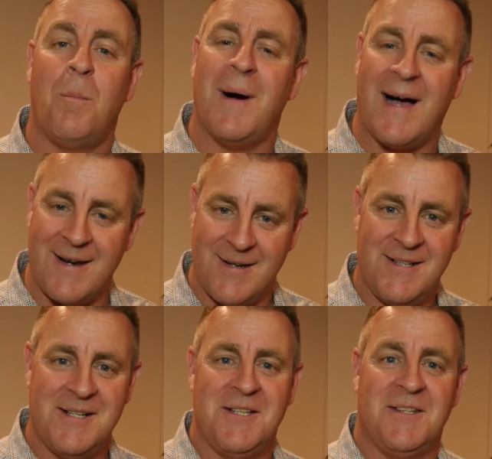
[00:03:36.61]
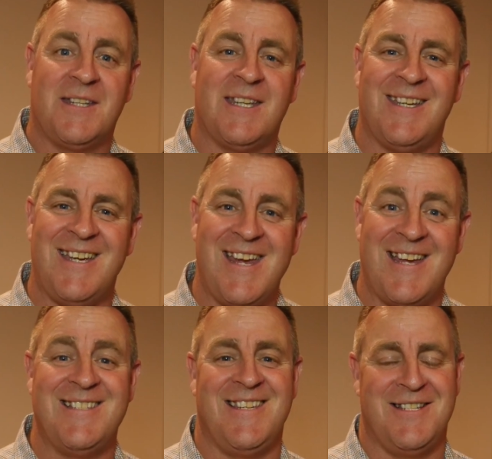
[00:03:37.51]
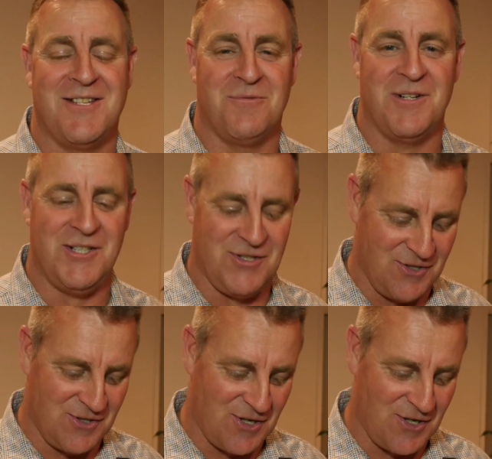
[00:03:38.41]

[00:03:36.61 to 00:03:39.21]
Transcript: But the key is in the research.